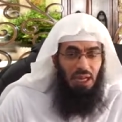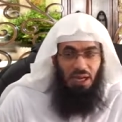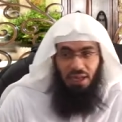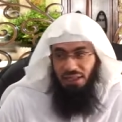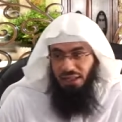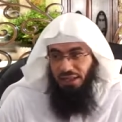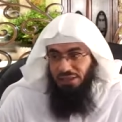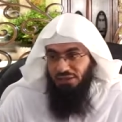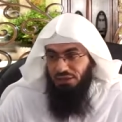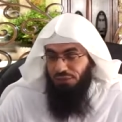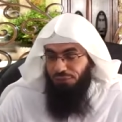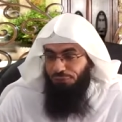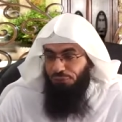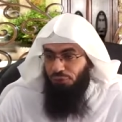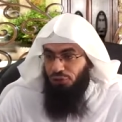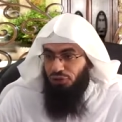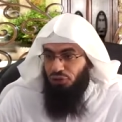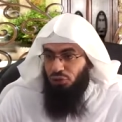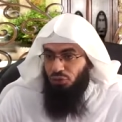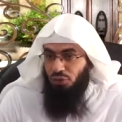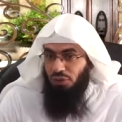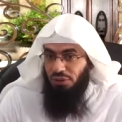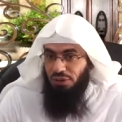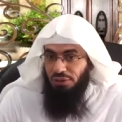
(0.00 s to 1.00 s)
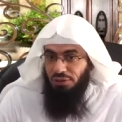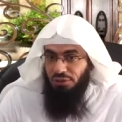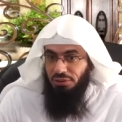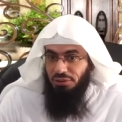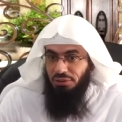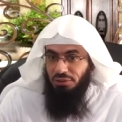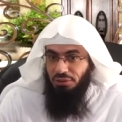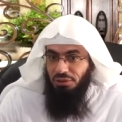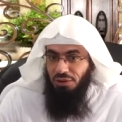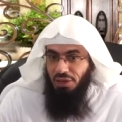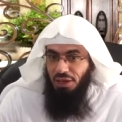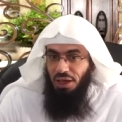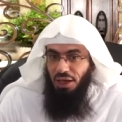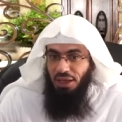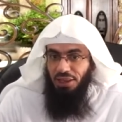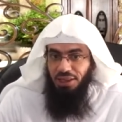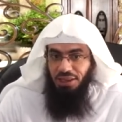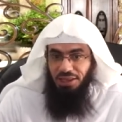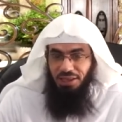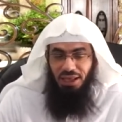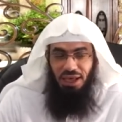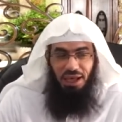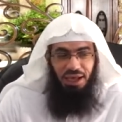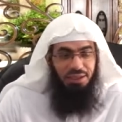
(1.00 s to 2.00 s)
That's the first one.
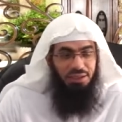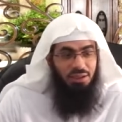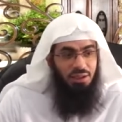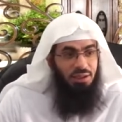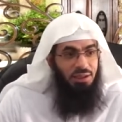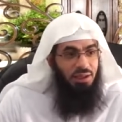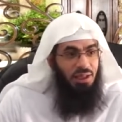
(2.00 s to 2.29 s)
Then, the,